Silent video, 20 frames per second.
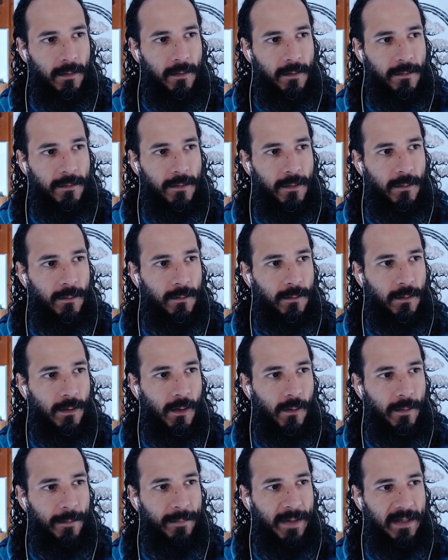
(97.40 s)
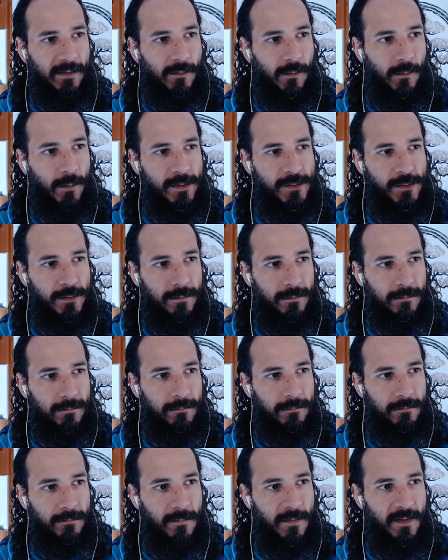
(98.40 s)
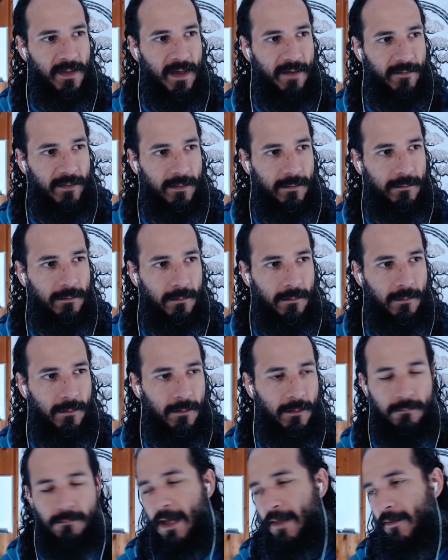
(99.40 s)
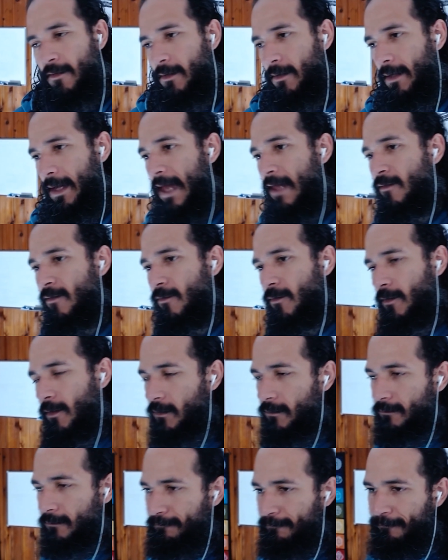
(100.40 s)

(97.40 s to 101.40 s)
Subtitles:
So going back to question 7, or rather answer,